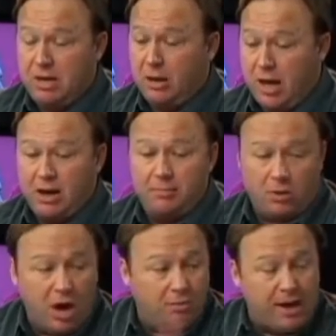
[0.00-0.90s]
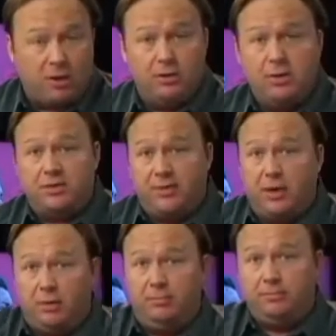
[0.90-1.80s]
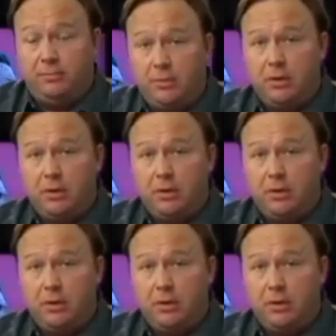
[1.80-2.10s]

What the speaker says: But a lot of them are on record in this film,